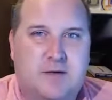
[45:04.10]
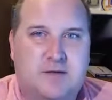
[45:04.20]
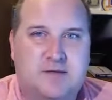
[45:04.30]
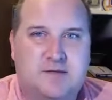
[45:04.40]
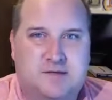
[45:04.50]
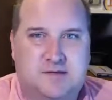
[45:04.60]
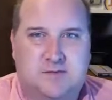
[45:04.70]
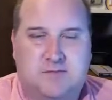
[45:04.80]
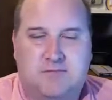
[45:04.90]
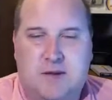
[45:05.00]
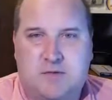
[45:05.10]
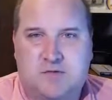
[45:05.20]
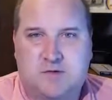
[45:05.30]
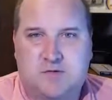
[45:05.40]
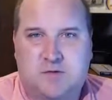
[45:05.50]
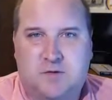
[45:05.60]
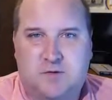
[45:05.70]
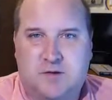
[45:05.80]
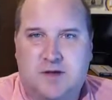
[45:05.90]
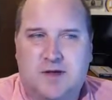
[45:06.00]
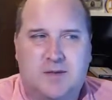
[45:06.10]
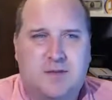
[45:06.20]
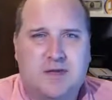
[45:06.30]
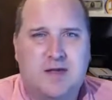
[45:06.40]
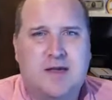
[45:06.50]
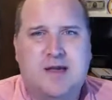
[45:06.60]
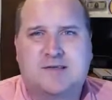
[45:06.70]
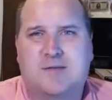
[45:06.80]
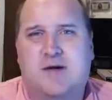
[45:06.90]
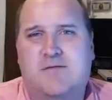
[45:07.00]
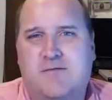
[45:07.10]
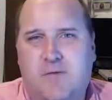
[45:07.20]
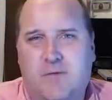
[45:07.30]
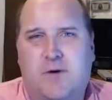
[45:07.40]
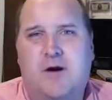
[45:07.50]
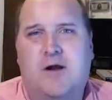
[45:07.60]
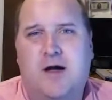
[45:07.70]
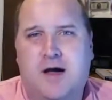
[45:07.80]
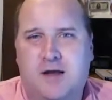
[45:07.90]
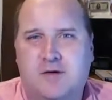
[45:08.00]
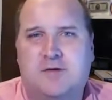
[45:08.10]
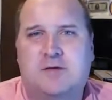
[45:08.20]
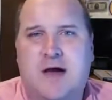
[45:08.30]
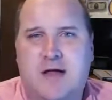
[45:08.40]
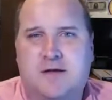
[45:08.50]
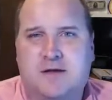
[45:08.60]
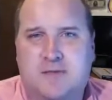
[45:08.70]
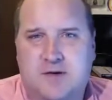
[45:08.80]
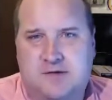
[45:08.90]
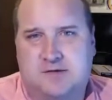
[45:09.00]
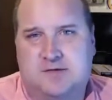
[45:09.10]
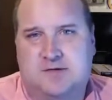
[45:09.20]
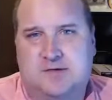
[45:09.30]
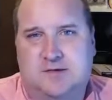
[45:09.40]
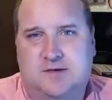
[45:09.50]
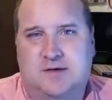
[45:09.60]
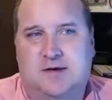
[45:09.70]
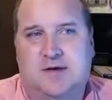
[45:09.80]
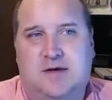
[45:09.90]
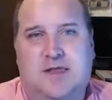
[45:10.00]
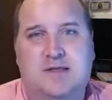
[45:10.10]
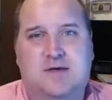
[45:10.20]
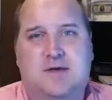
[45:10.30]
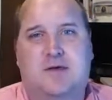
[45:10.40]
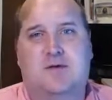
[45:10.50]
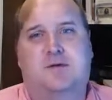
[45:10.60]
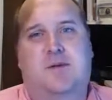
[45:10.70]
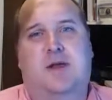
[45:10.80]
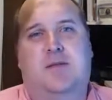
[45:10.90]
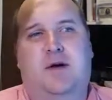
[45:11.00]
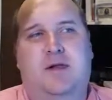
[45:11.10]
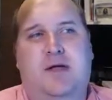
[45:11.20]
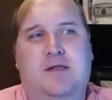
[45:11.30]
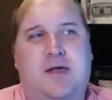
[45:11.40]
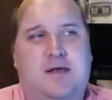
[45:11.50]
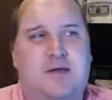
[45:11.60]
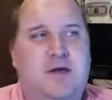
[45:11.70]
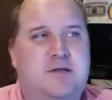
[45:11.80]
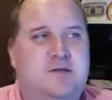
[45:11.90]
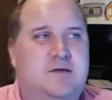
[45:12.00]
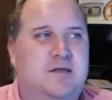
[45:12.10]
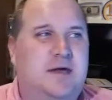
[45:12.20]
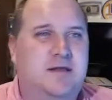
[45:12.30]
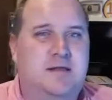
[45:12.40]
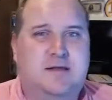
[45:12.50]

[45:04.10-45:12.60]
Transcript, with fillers: Lead System membership sold. But now you guys can make $400 commissions. That's a huge amount of money. That like you have to sell like